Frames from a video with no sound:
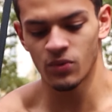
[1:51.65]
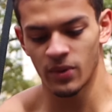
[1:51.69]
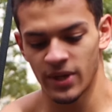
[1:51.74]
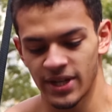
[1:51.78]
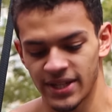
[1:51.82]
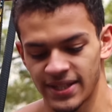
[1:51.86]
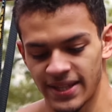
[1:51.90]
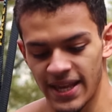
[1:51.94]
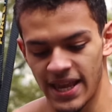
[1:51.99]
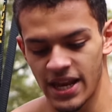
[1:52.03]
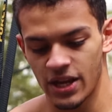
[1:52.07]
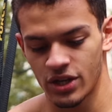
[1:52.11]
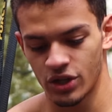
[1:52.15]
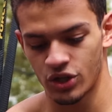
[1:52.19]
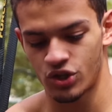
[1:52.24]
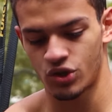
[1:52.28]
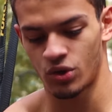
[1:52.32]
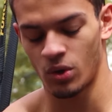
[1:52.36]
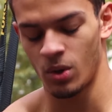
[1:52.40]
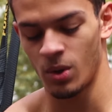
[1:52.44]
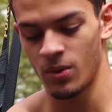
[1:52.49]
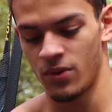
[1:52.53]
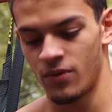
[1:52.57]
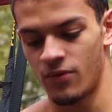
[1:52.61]
want to stay in
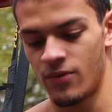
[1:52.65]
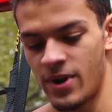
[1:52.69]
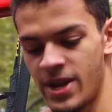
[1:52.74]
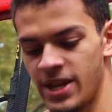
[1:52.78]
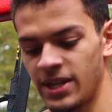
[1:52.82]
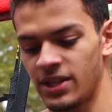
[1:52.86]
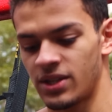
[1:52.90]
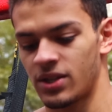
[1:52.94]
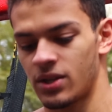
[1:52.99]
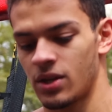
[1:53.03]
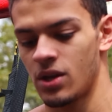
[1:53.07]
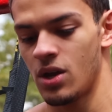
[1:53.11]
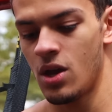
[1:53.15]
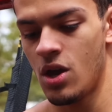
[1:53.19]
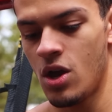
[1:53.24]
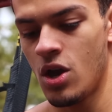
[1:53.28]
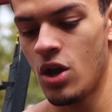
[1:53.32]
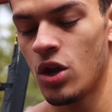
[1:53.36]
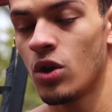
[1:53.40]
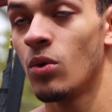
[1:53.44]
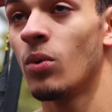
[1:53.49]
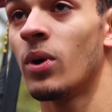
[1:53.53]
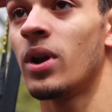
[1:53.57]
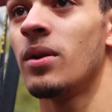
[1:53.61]
control of the rings.
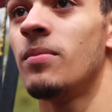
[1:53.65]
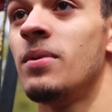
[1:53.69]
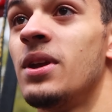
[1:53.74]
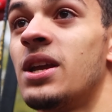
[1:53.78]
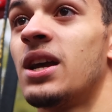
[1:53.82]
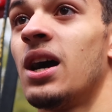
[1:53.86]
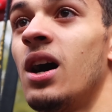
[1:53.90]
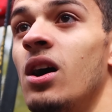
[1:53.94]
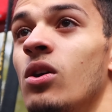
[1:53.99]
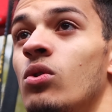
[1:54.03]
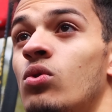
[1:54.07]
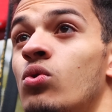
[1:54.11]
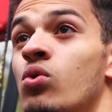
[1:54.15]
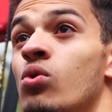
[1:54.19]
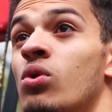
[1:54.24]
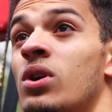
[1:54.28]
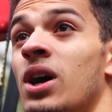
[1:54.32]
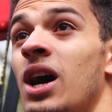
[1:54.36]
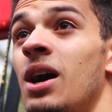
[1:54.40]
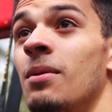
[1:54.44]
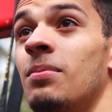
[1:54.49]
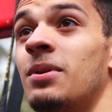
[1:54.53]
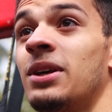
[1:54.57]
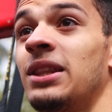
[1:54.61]
You want to be cool,
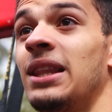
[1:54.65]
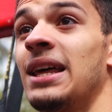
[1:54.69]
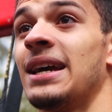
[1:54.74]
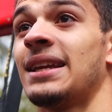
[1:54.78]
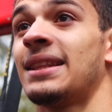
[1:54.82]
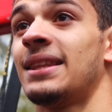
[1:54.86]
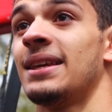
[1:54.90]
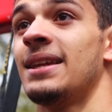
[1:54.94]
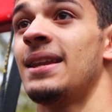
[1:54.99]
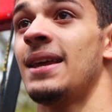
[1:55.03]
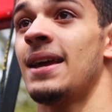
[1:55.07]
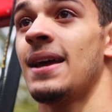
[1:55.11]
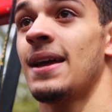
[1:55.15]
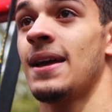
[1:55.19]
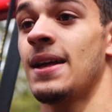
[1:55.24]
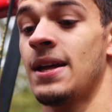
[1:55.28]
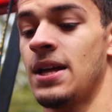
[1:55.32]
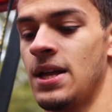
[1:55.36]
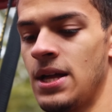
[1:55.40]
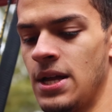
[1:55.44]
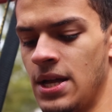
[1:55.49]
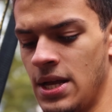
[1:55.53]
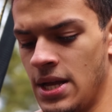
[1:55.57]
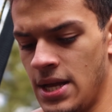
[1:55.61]
calm, collected,
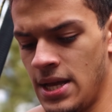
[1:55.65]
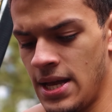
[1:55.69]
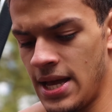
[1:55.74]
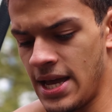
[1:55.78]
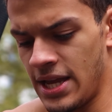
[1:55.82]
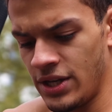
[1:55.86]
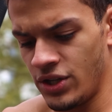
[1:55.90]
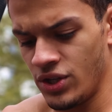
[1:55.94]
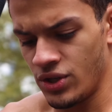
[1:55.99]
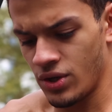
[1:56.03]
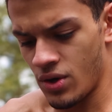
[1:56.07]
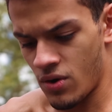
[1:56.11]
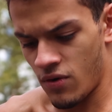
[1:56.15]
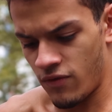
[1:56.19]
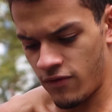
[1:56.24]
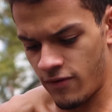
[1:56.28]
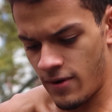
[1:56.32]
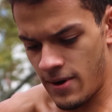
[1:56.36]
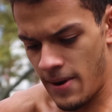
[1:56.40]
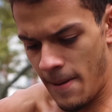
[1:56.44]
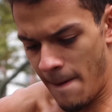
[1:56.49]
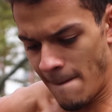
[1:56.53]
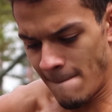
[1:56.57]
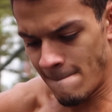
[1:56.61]
and just go for
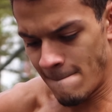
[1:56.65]
it.